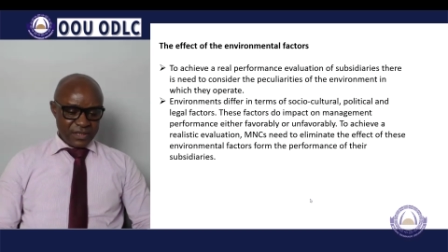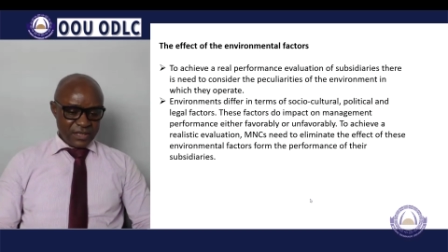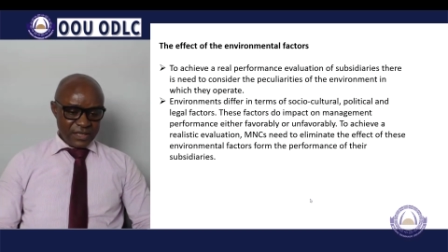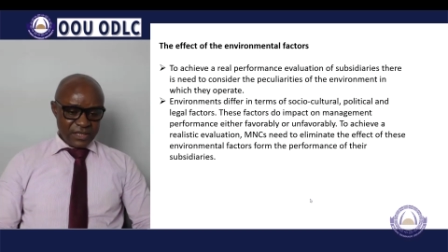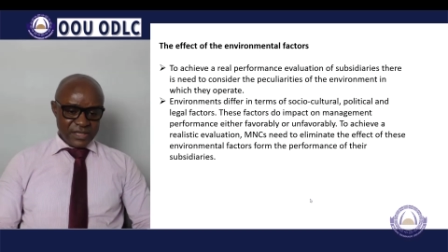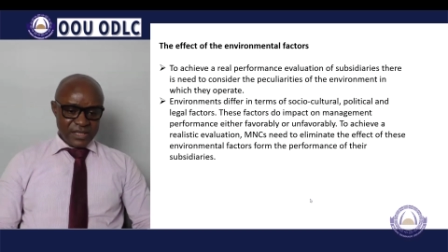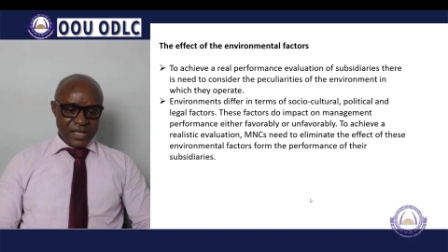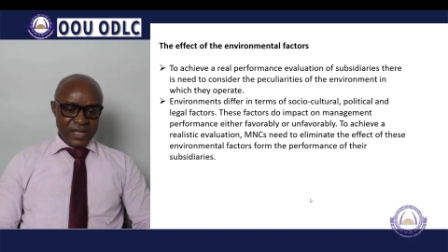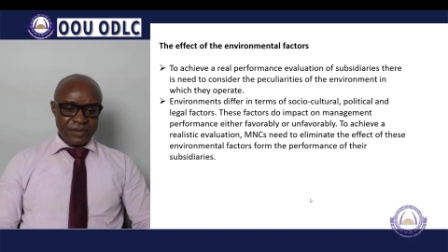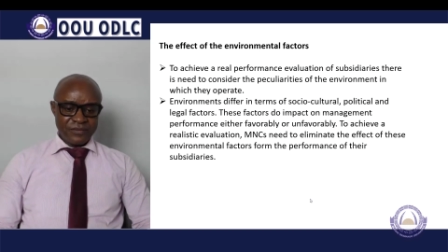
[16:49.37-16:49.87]

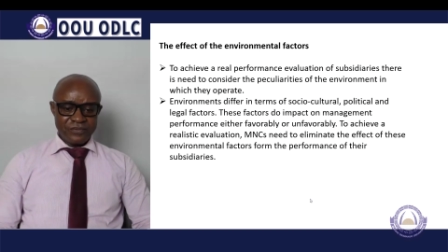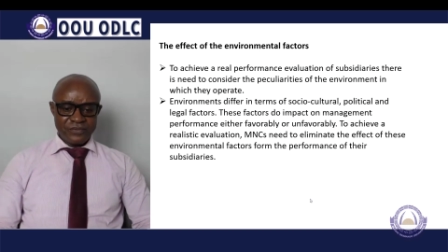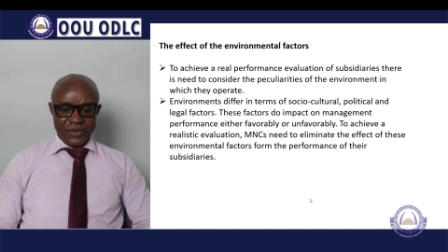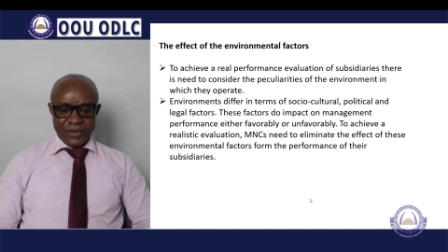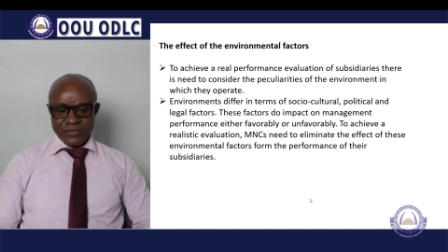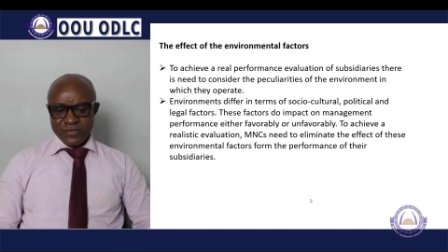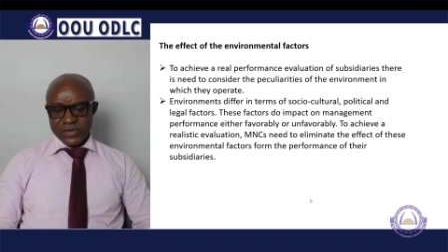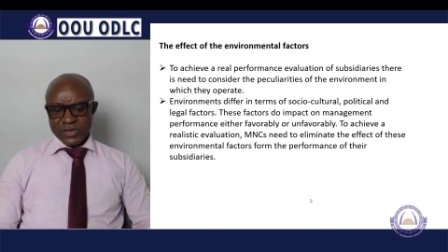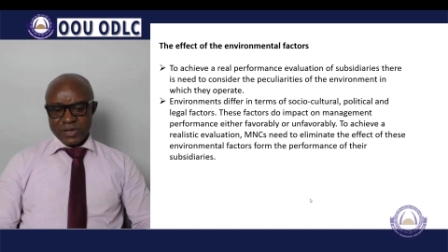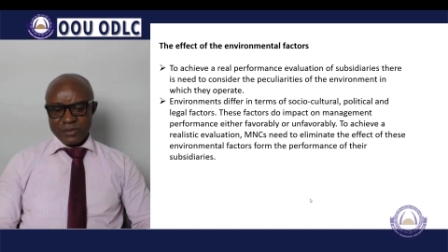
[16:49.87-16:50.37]
either
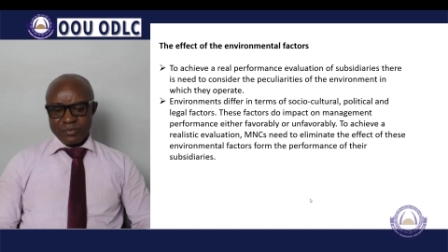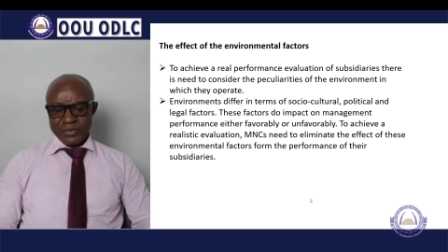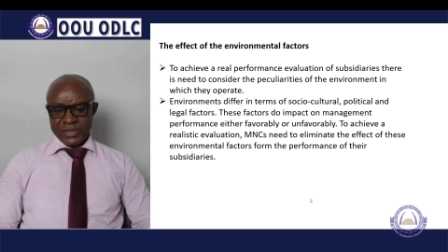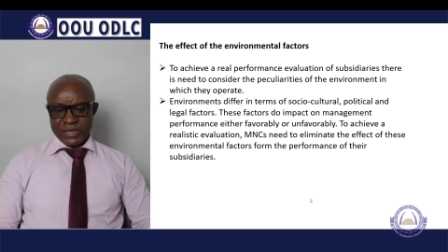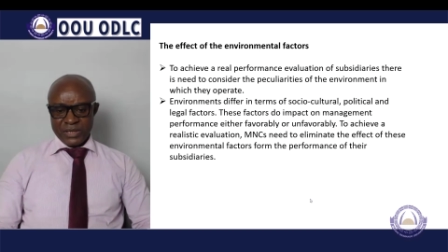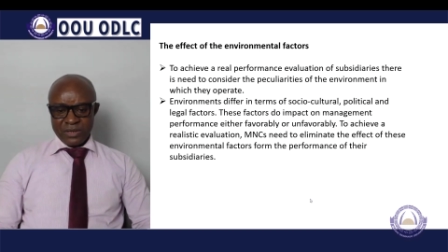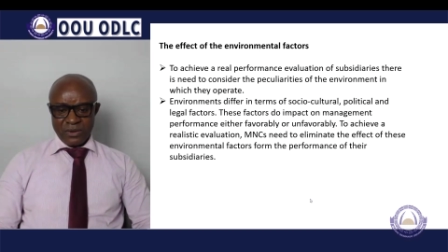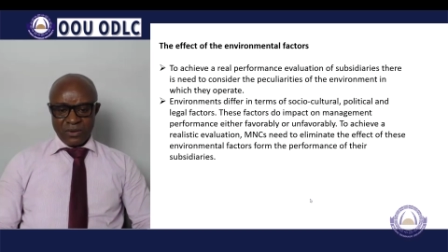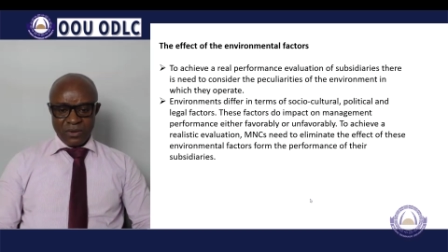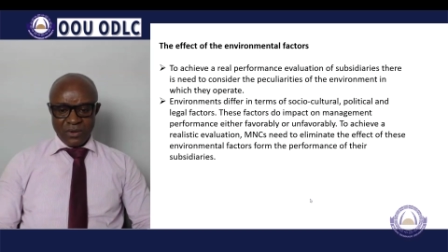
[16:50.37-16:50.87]

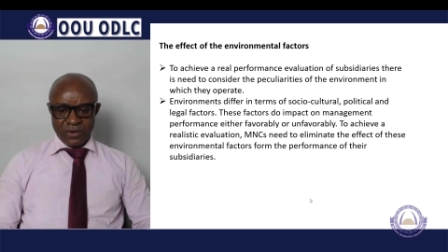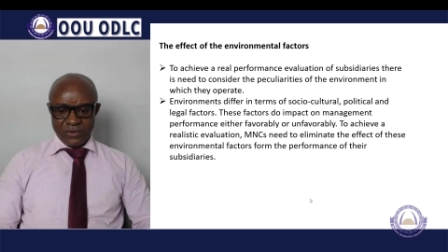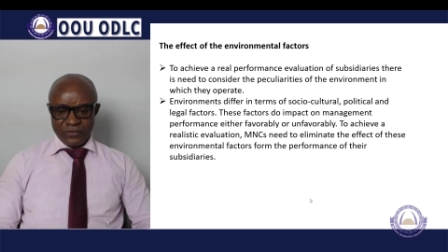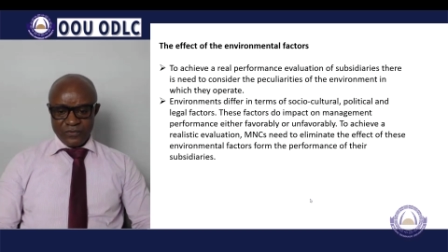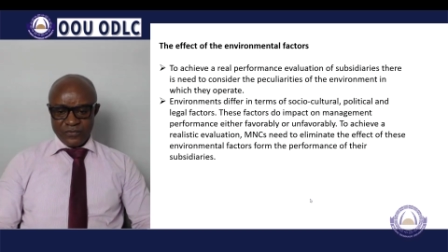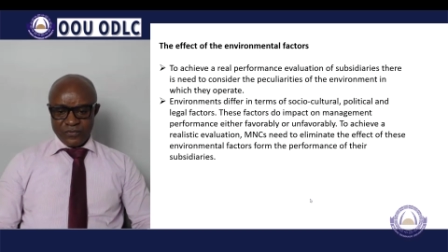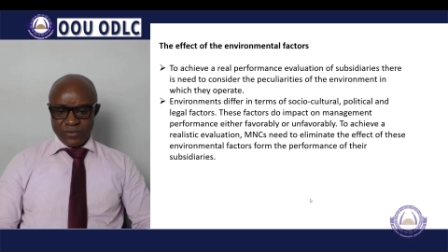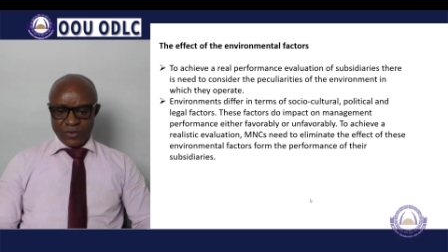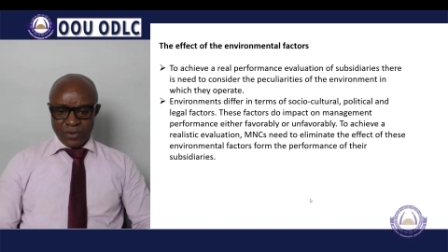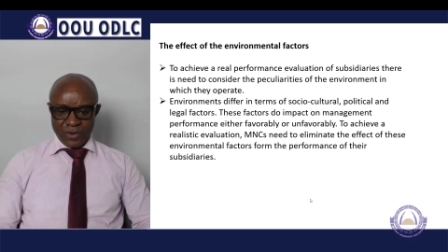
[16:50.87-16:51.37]
favorably or
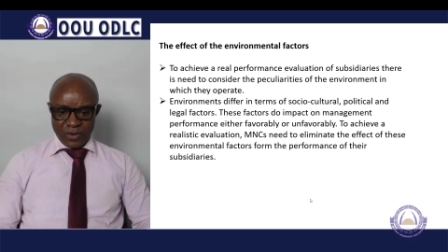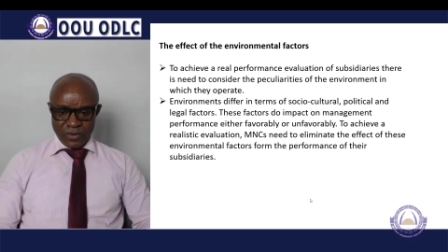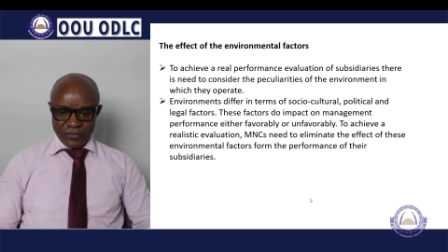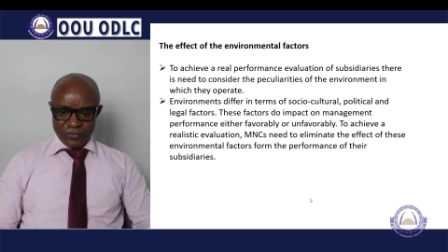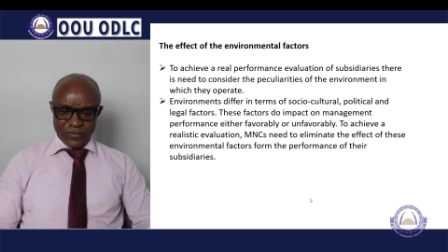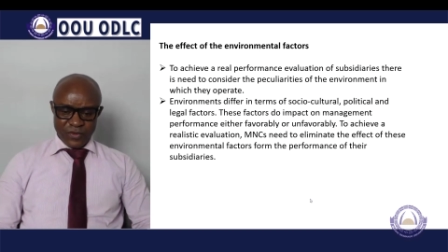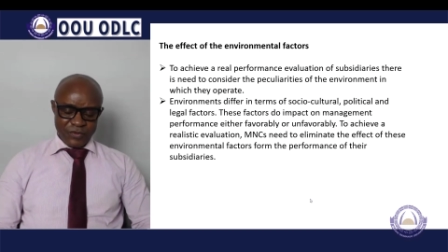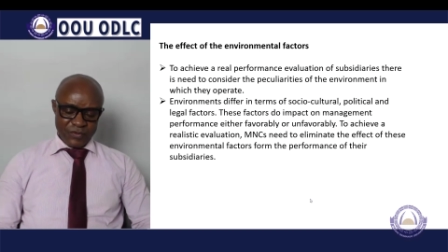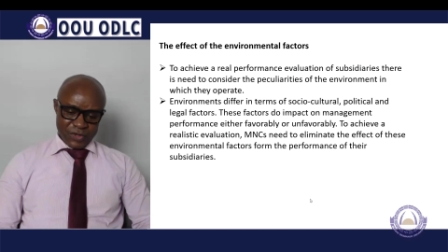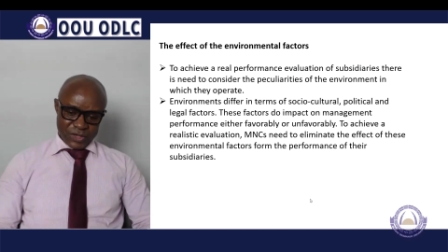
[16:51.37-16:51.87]

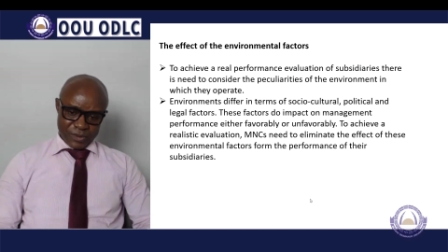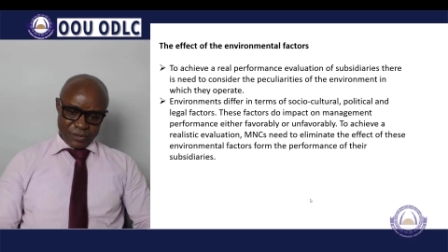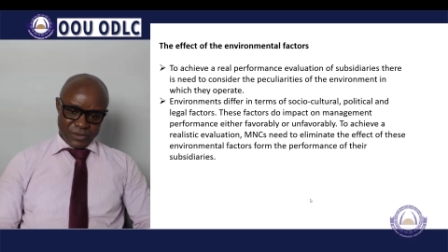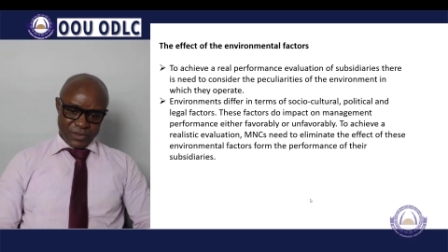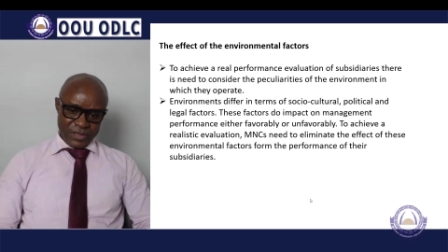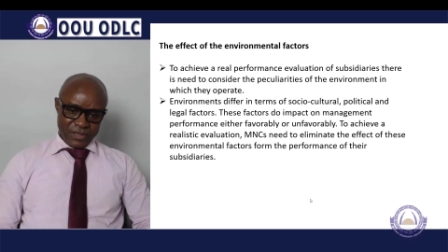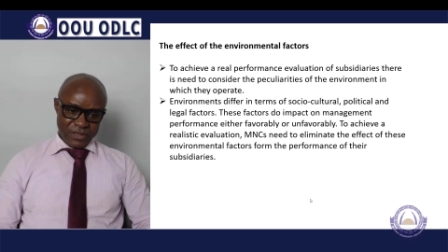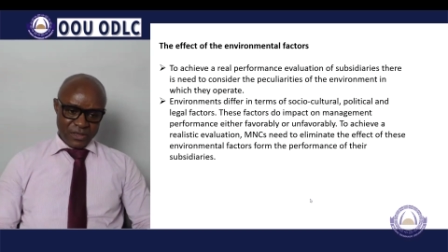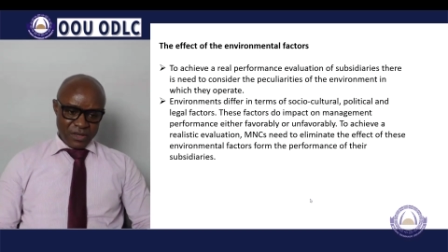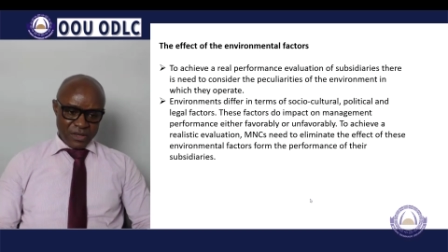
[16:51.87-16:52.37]

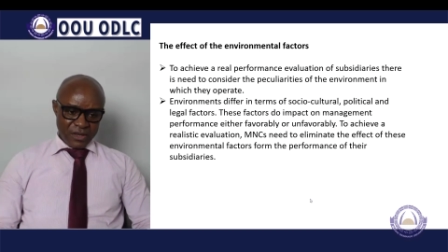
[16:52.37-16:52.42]
unfavorably.